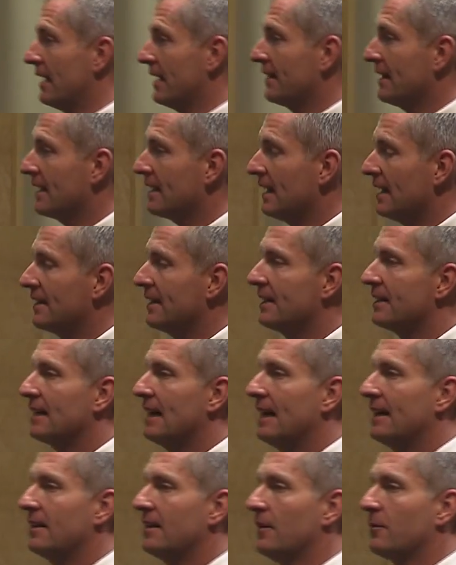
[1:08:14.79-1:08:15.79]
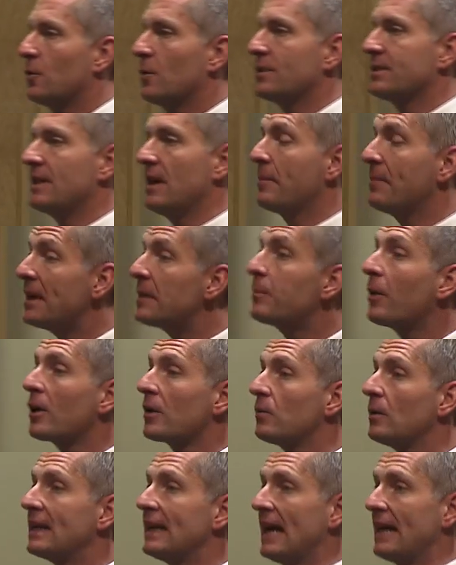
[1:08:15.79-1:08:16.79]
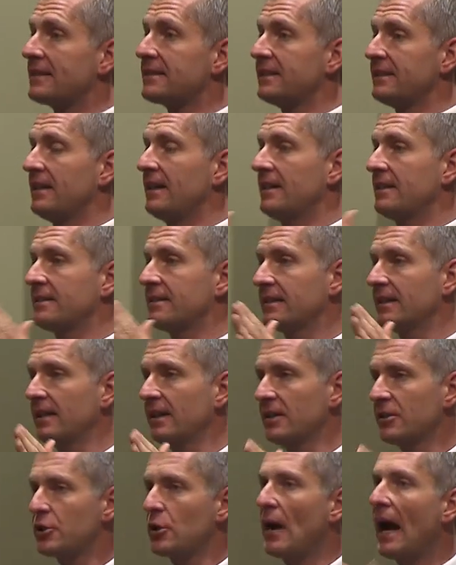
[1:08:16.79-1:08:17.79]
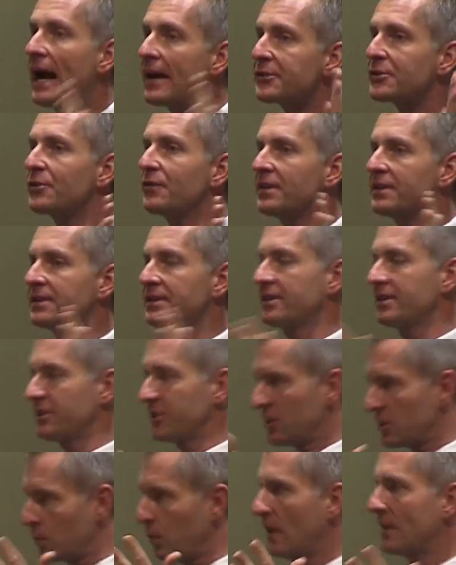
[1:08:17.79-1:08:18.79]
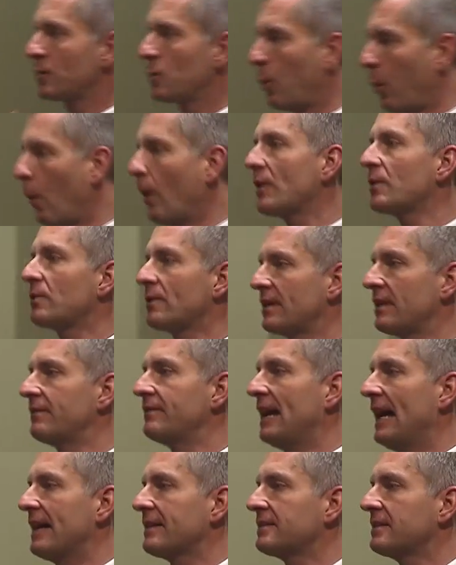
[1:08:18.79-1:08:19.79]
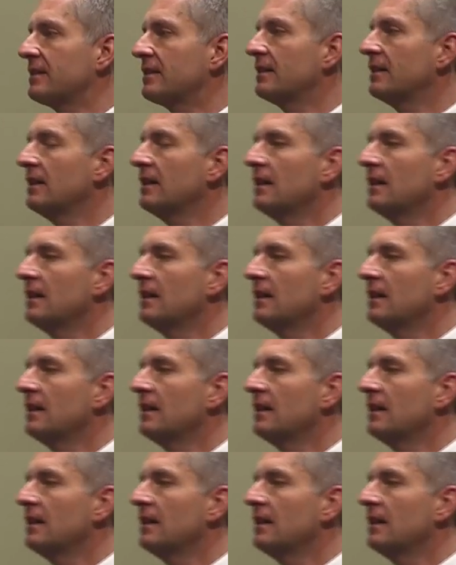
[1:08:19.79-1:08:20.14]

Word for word: I think, I think that, of course, a big part of what NASA does, so astrophysics is just one quadrant of NASA.